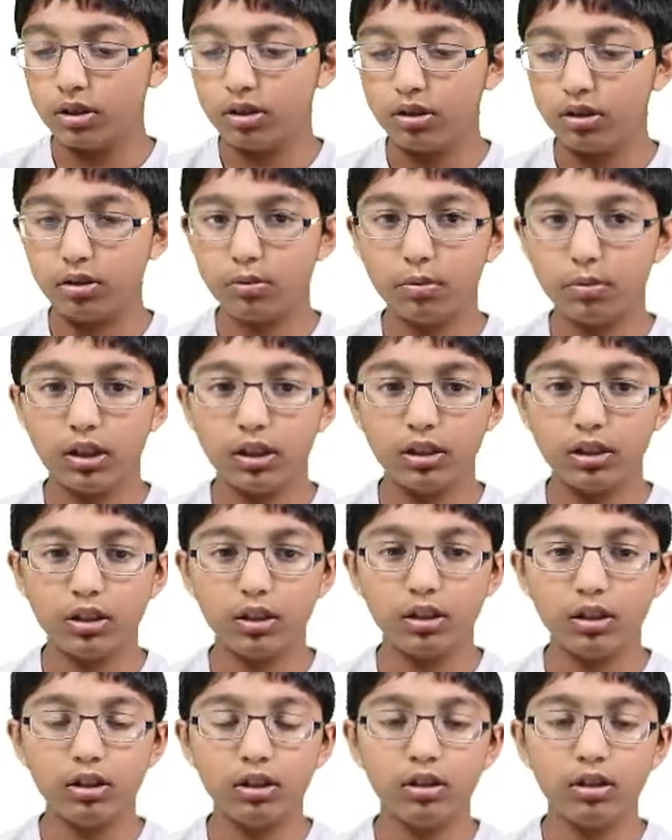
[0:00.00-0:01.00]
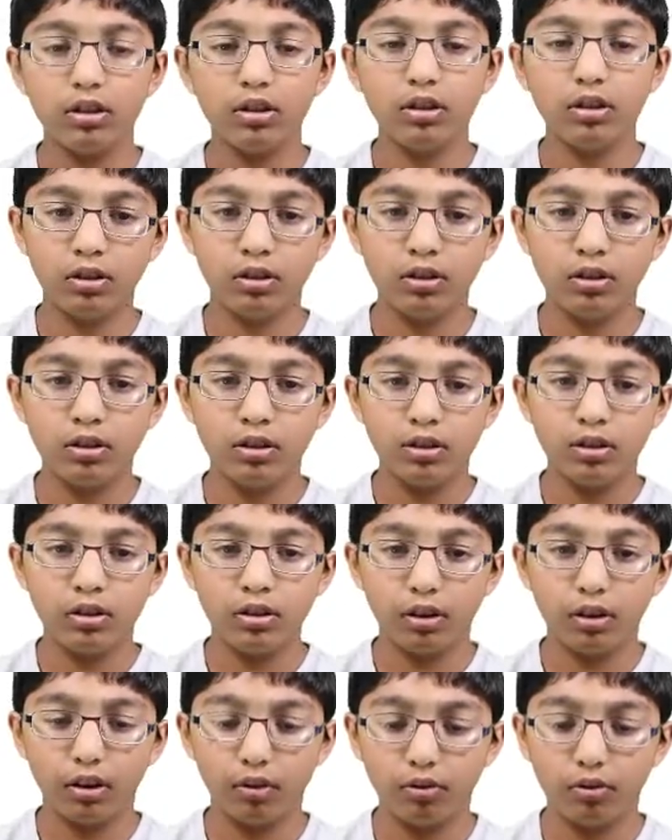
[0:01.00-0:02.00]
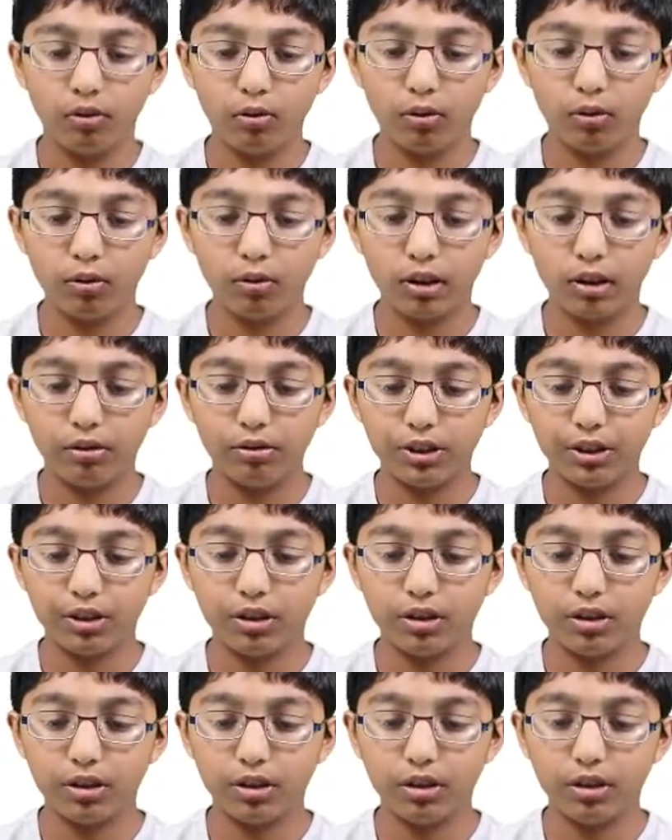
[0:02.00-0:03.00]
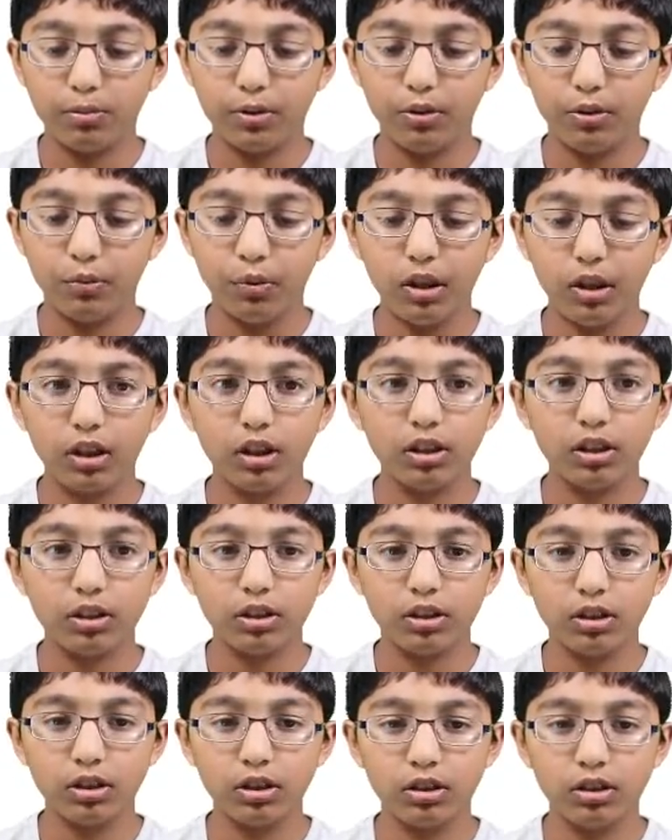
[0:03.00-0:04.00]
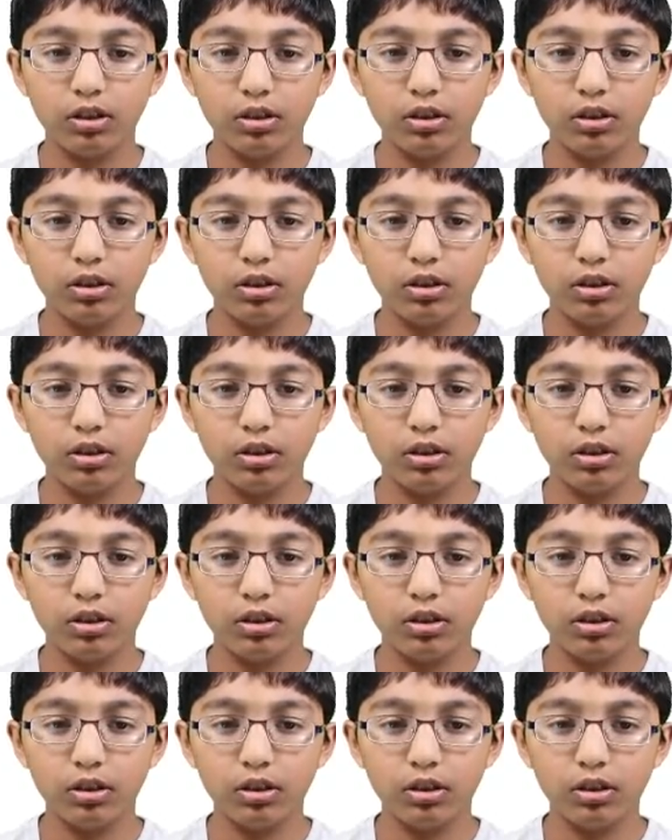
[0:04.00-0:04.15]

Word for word: comma, the foreground is going to be white,